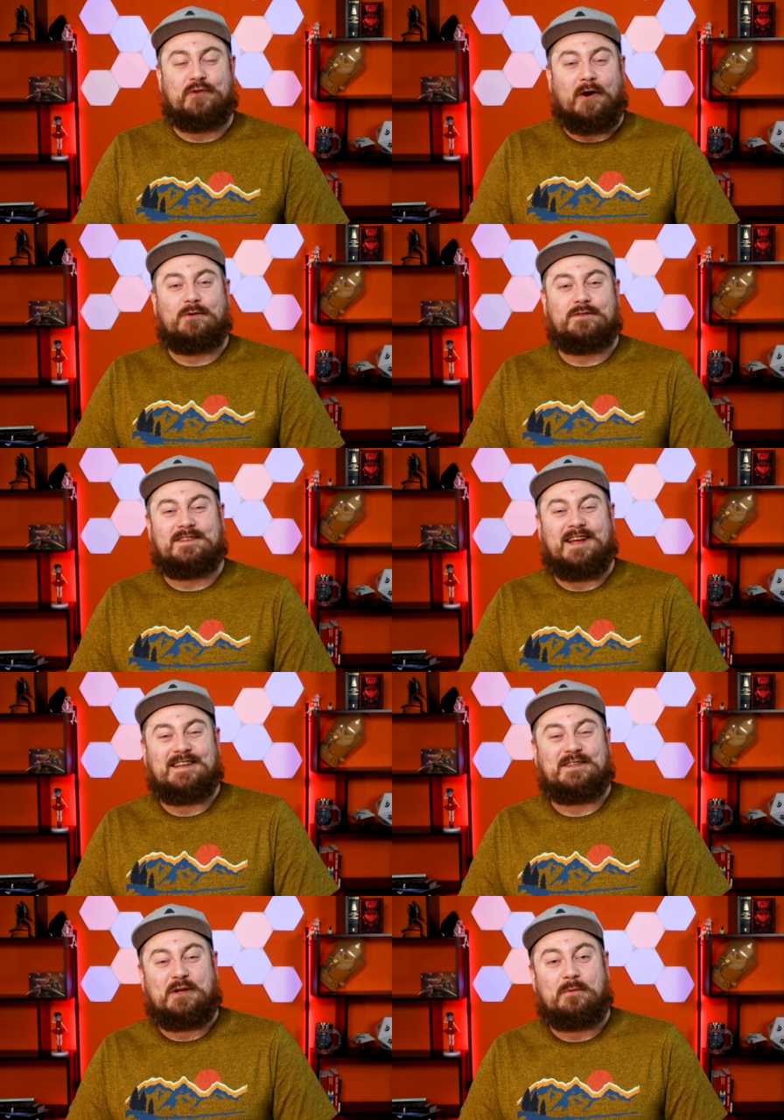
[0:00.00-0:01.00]
ground
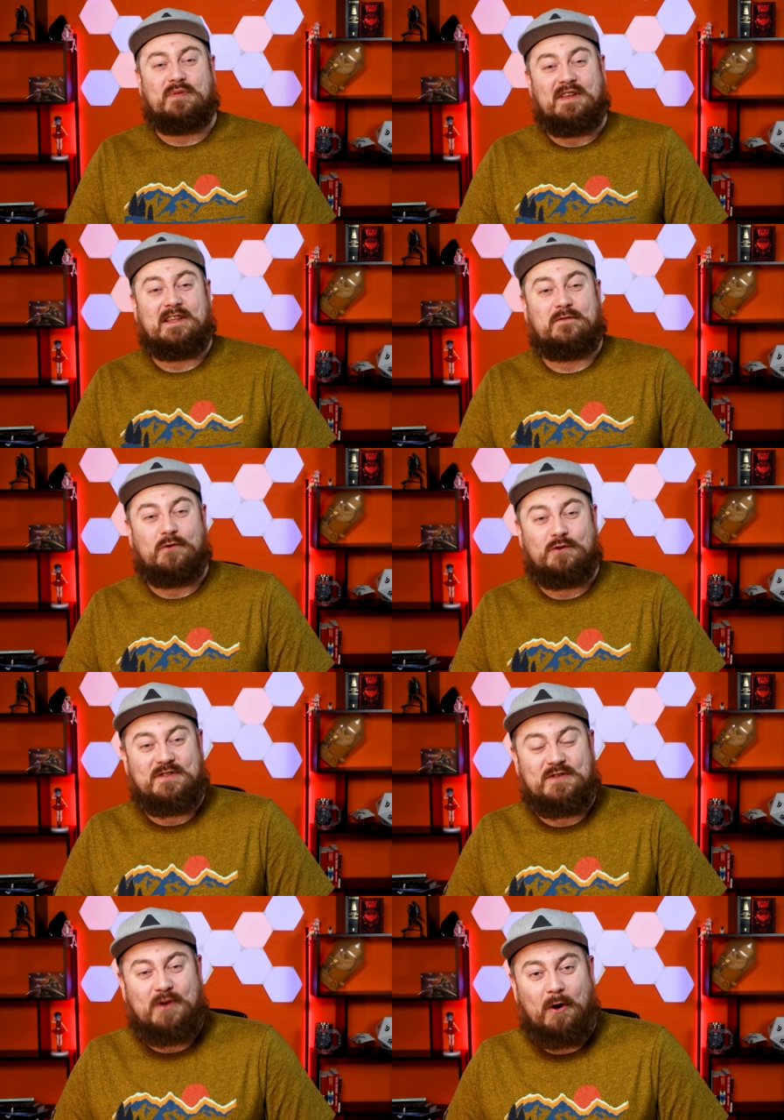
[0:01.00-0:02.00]
isn't completely
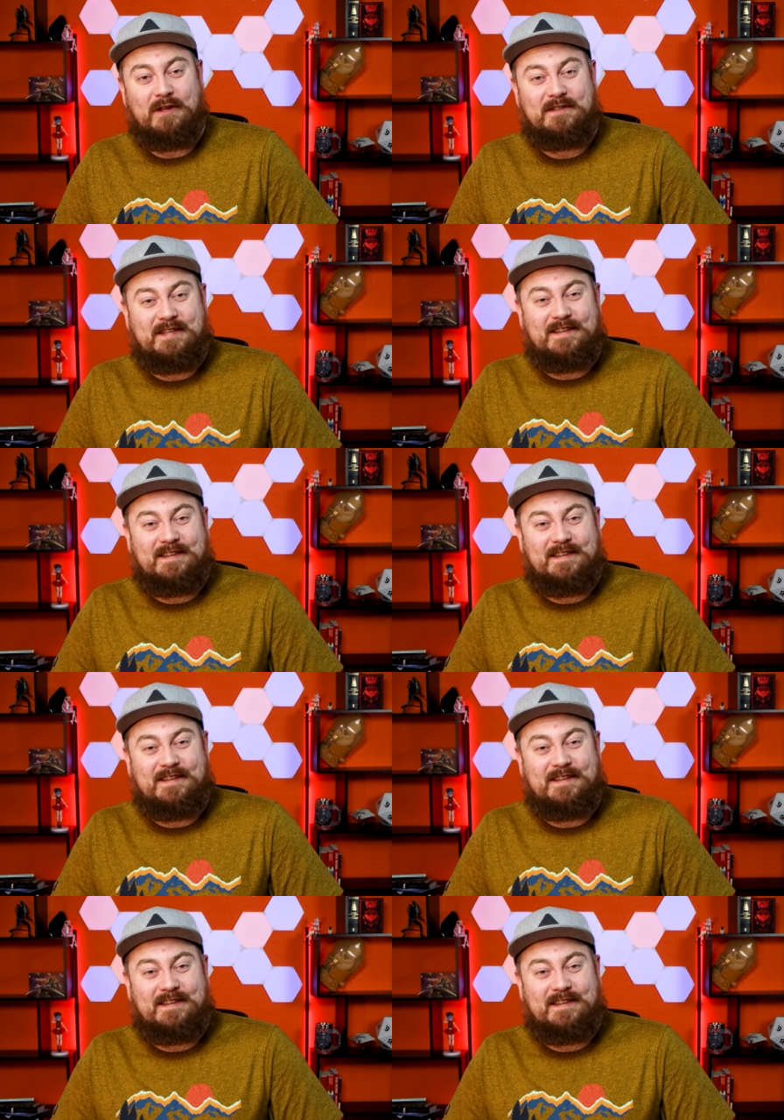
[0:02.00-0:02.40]
frozen solid,